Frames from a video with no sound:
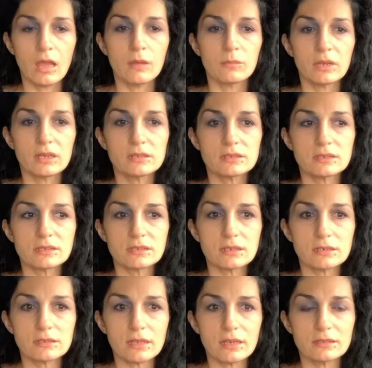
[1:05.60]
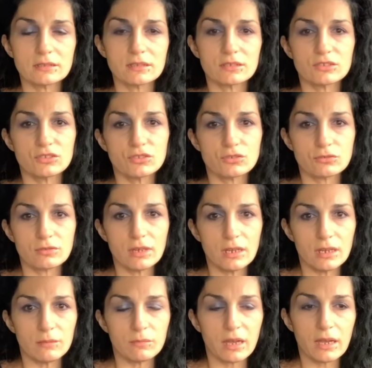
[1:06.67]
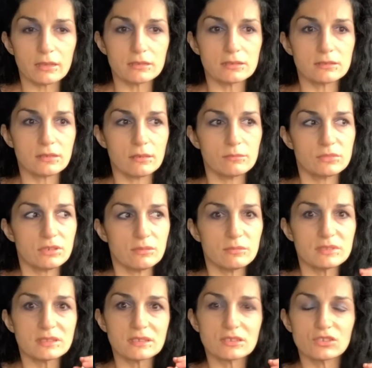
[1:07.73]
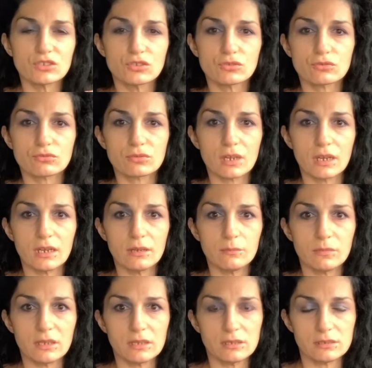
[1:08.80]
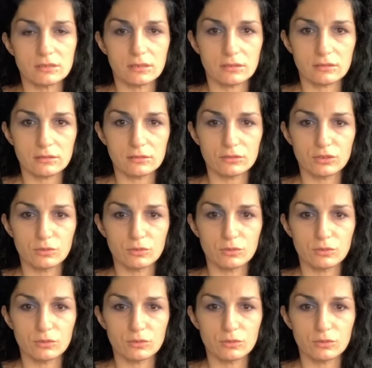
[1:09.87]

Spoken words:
Because it's extreme, but at the same time, it's extremely subtle.